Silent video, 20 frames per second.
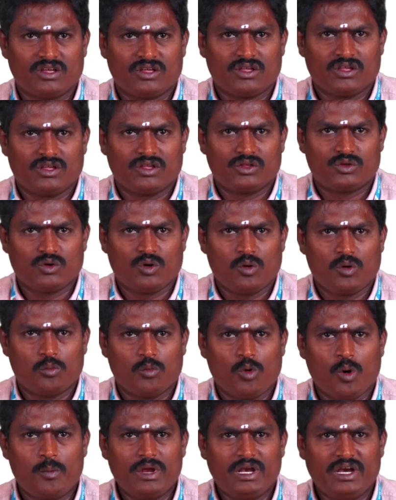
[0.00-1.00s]
So
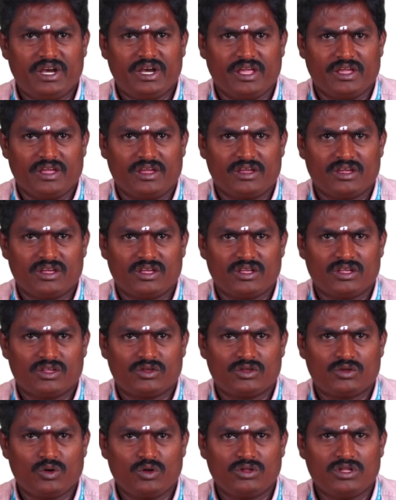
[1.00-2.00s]
mobility.
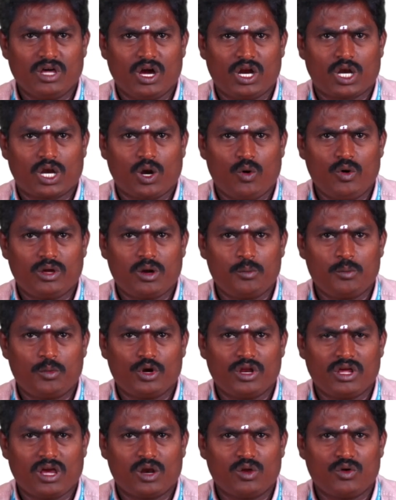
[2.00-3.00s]
So the cloud computing
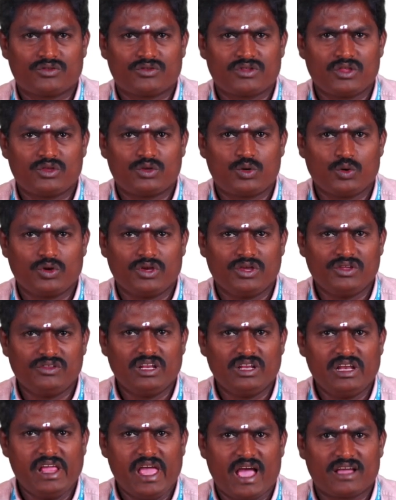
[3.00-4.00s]
allows us to easily
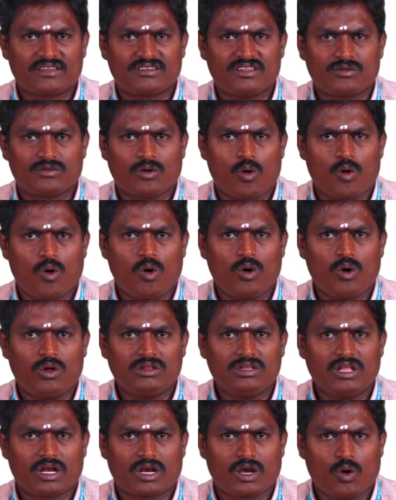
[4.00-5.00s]
access all the
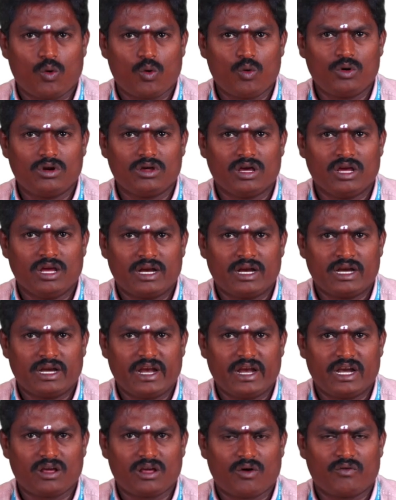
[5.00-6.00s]
cloud
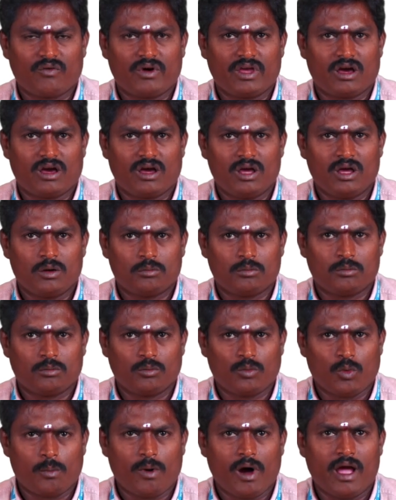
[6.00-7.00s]
data via
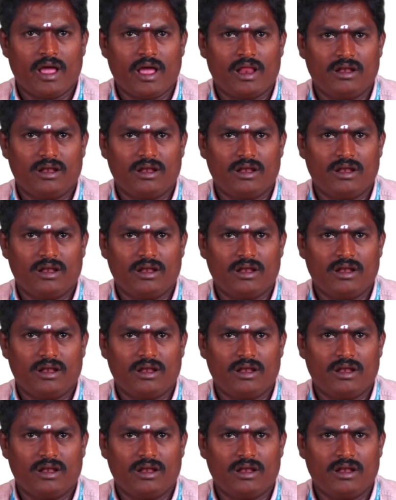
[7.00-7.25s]
mobile.